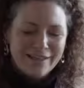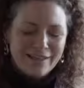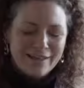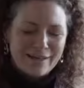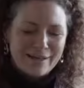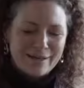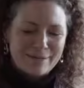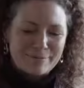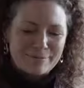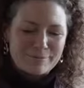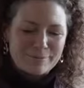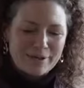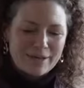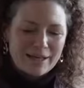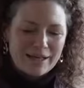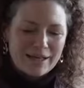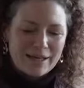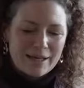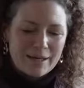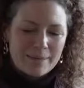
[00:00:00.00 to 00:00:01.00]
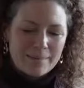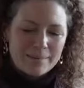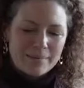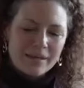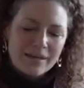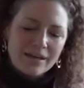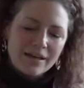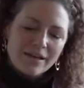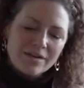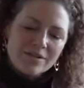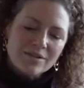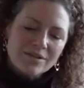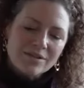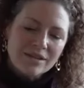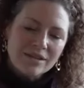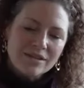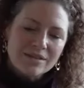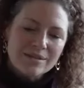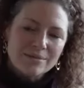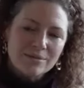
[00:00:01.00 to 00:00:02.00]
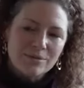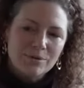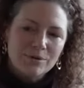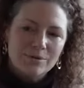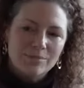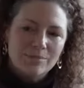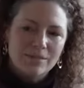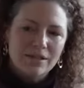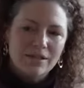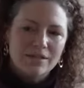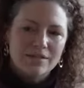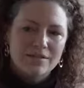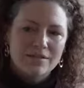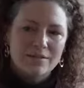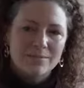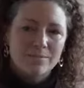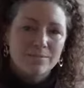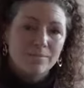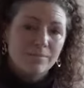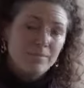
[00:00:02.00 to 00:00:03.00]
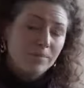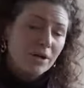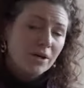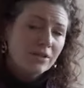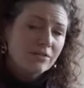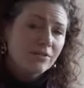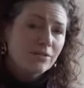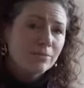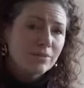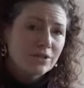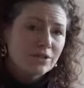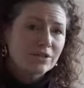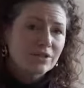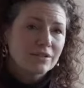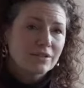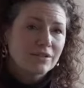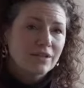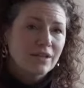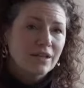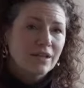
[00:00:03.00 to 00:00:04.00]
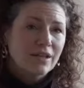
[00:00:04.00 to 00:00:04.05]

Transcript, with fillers: Um, but I also think it's important because it's part of our mission.